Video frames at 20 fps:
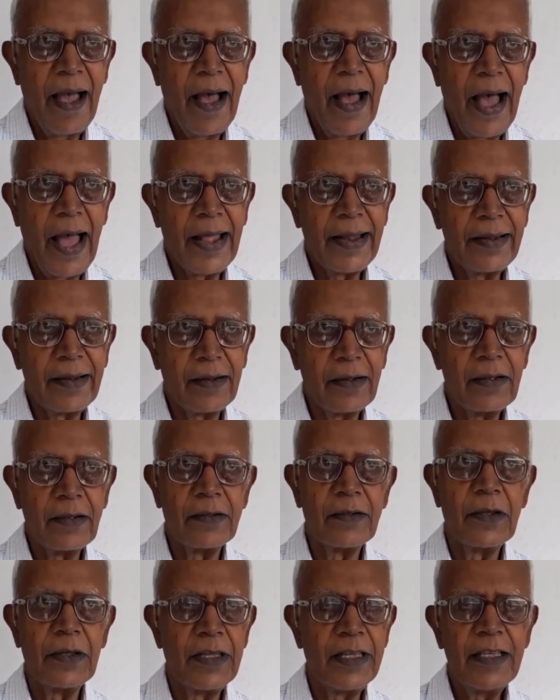and
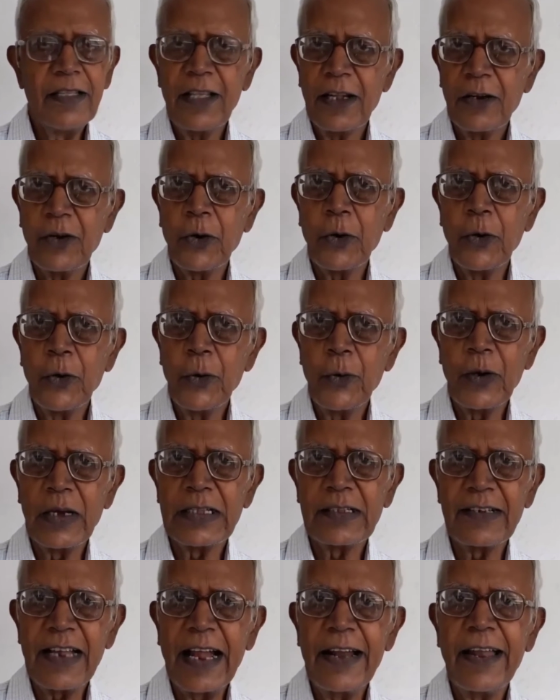either to do a
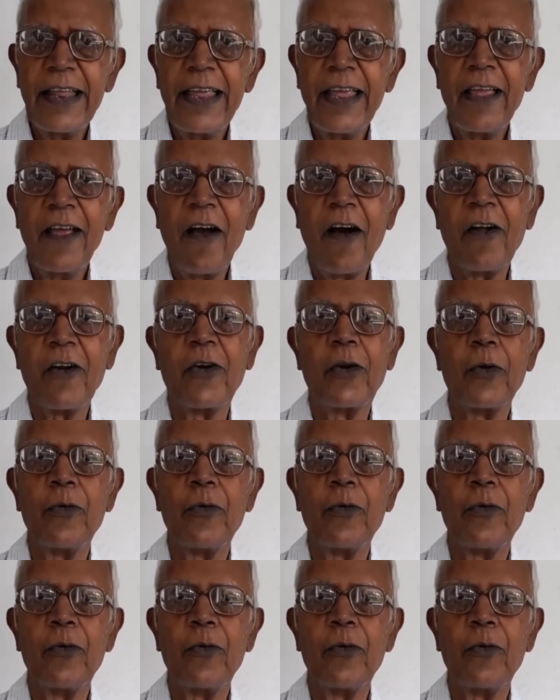study or